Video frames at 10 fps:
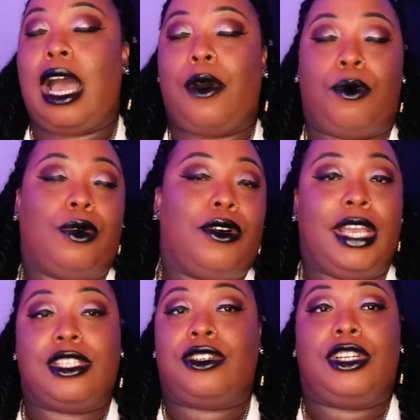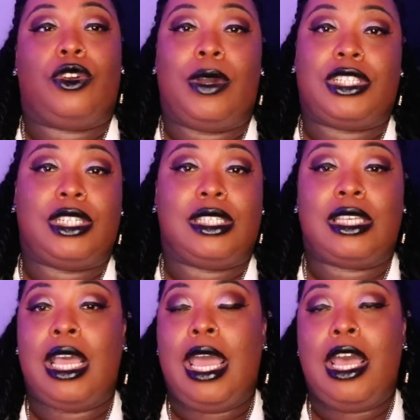I will answer any
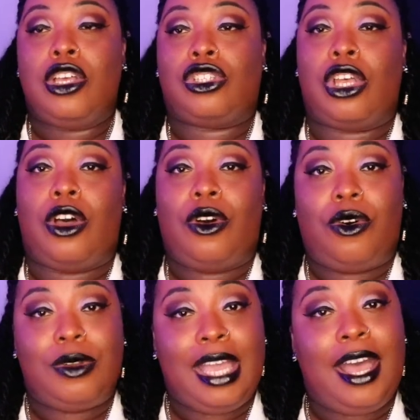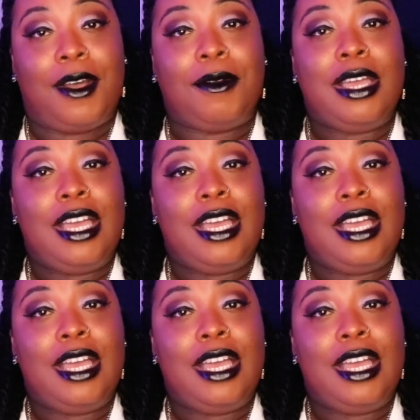questions. So yeah.